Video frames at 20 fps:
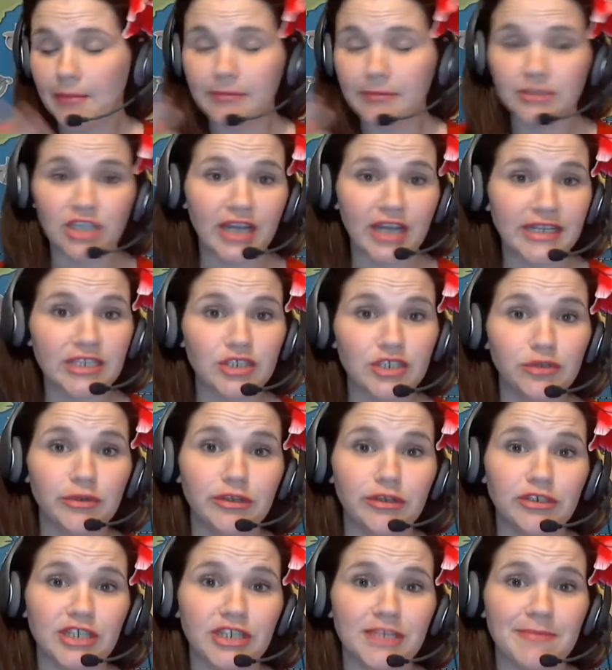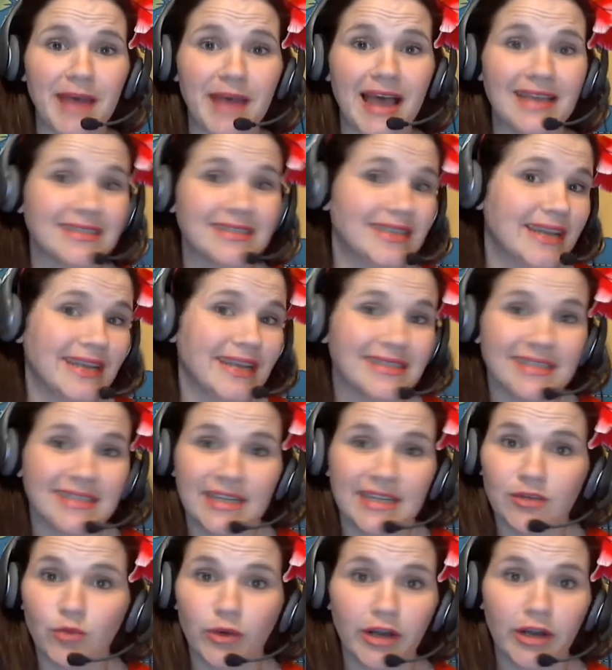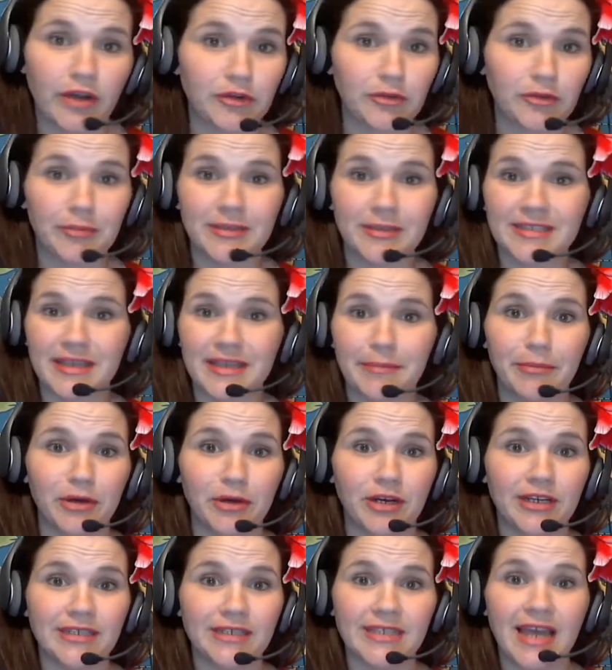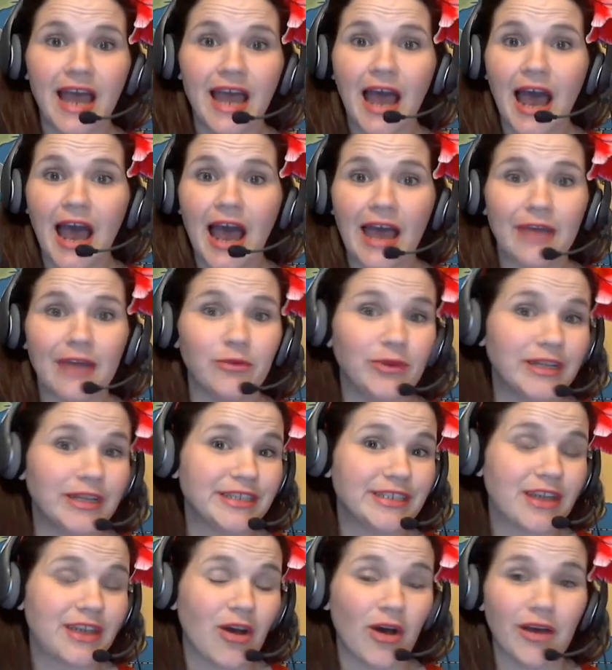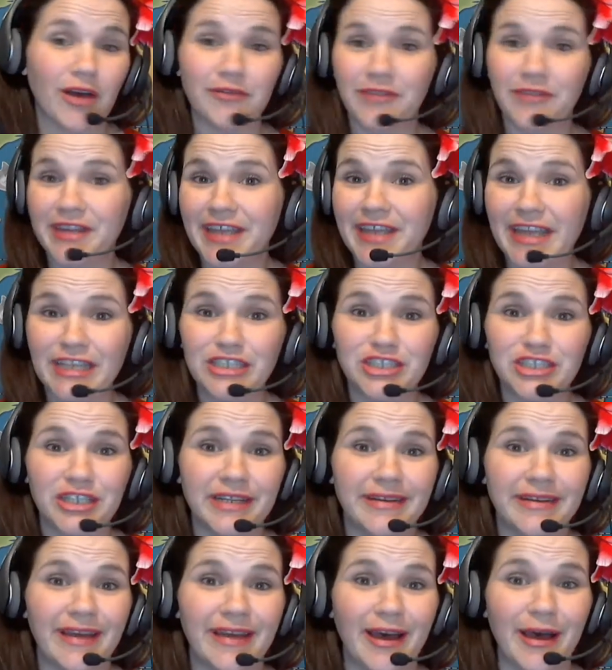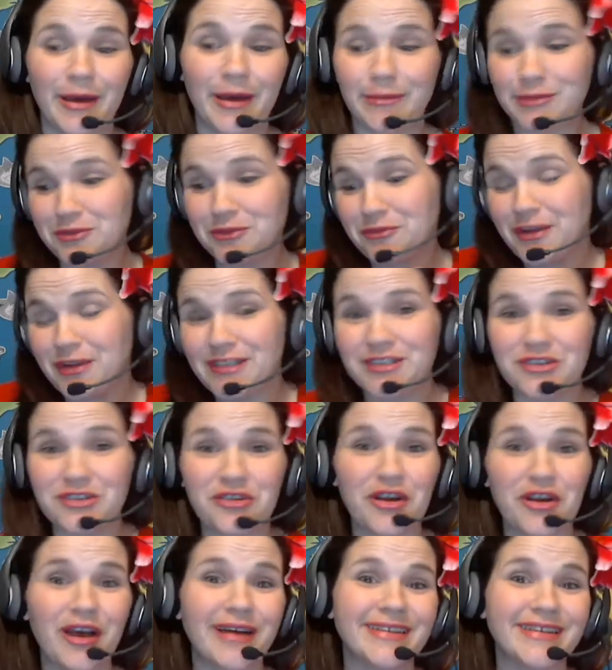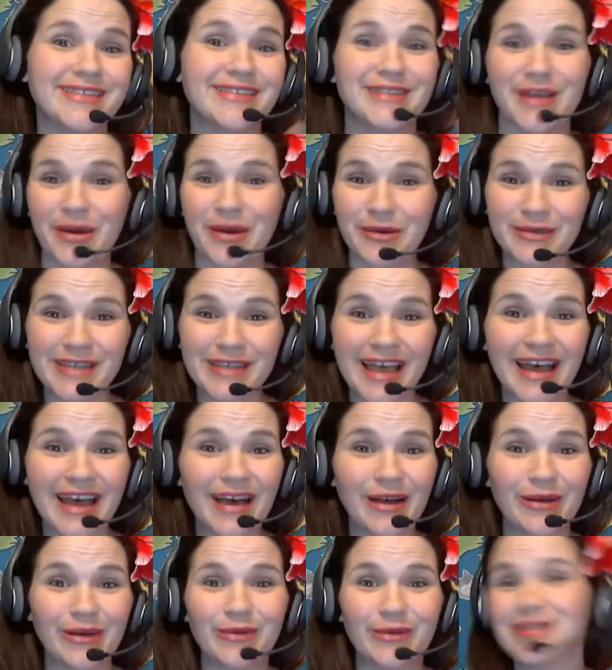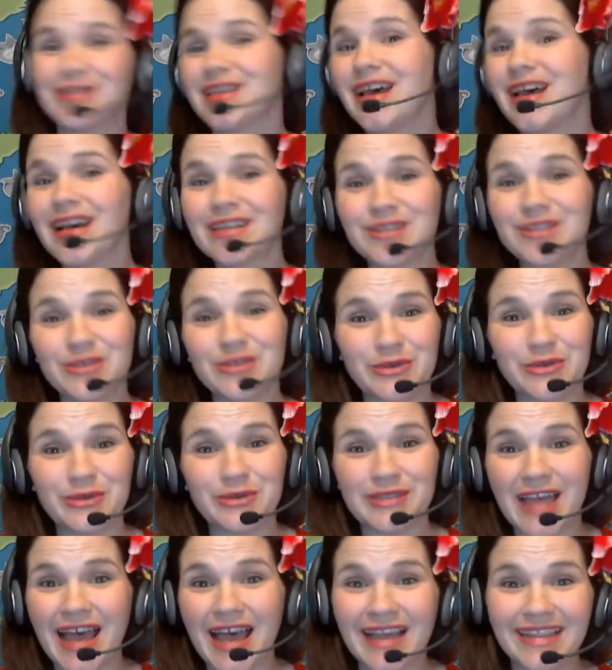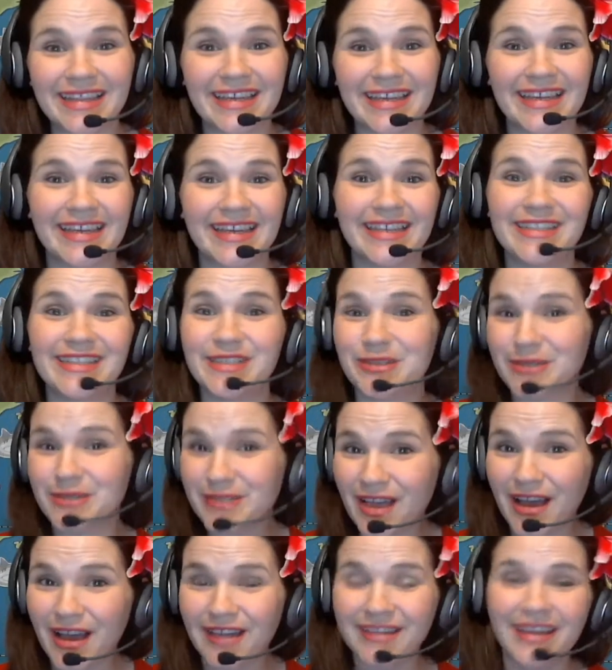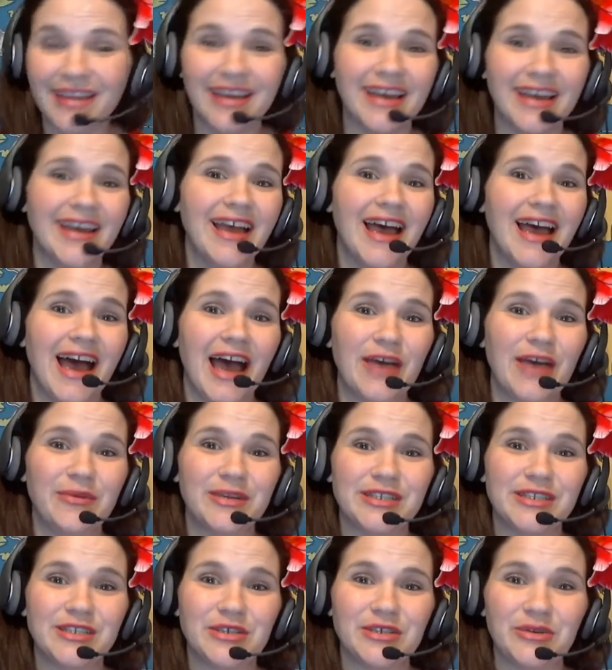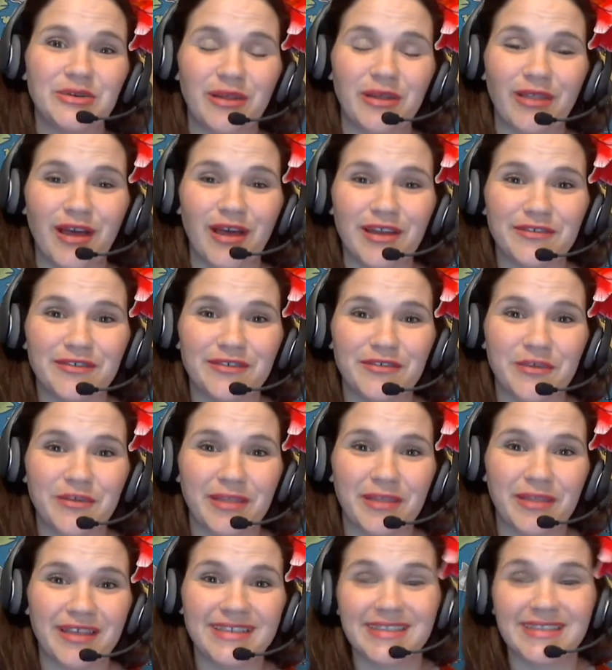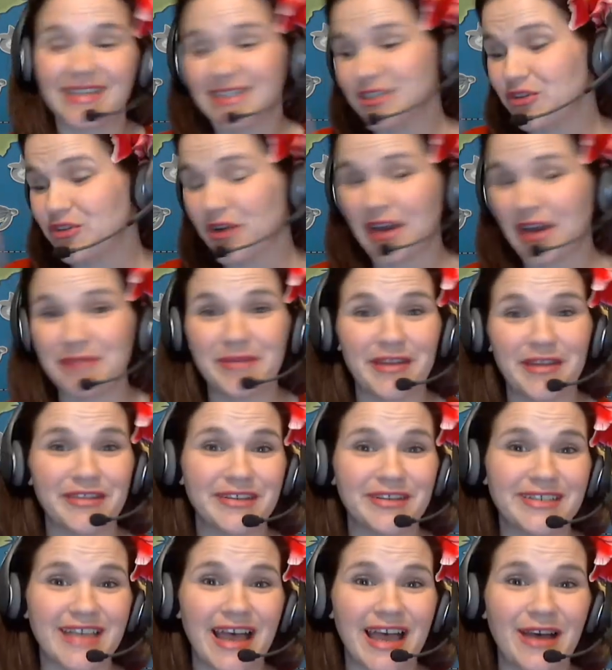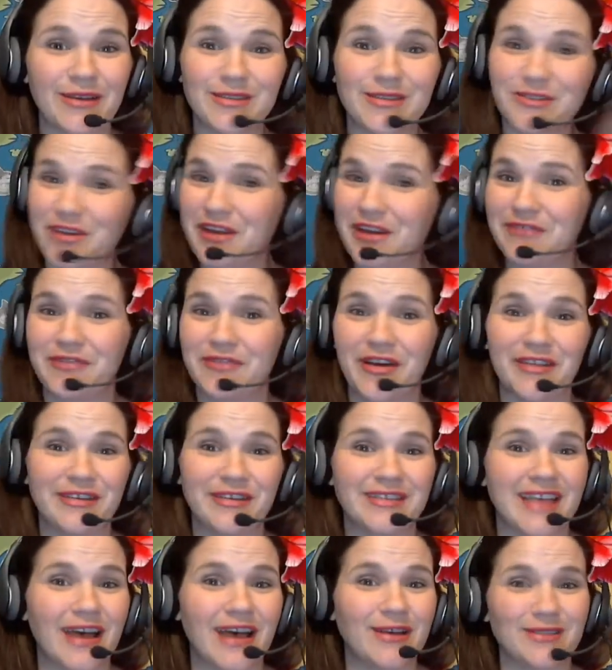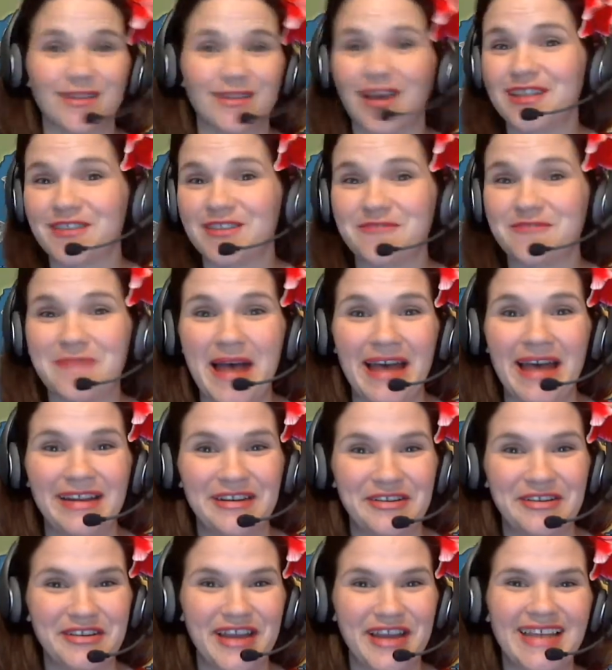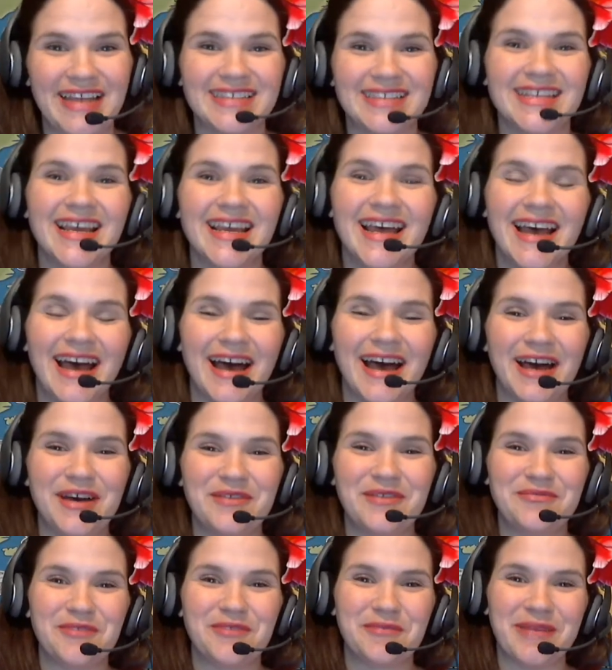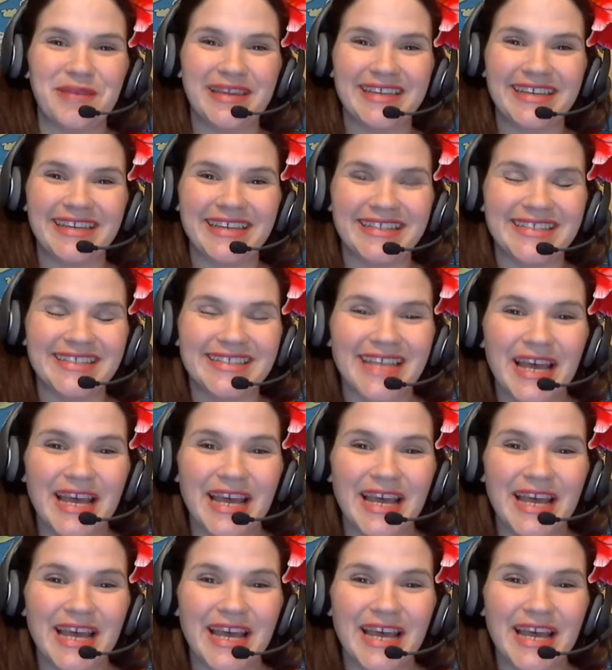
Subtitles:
Chinese New Year just passed and I stayed 100% booked. I went on vacation to restaurants, to hotels, to Thailand, to Sanya. I went to a lot of different places, grandmother's house, grandfather's house, lots of bad internet for my kids.